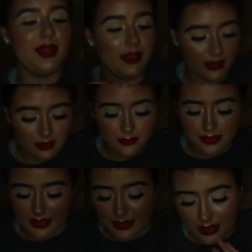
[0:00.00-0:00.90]
in love
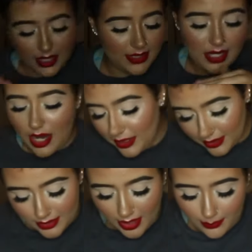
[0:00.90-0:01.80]
with the
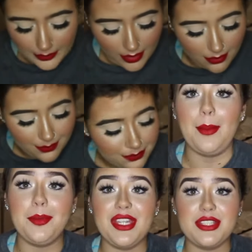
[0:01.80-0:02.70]
entire top row. I'm
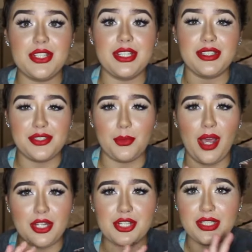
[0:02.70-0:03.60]
going to be inserting
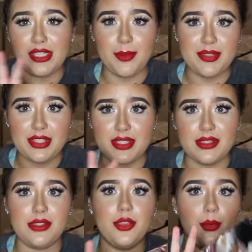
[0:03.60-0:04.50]
swatch clips
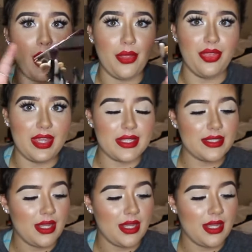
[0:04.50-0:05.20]
throughout this.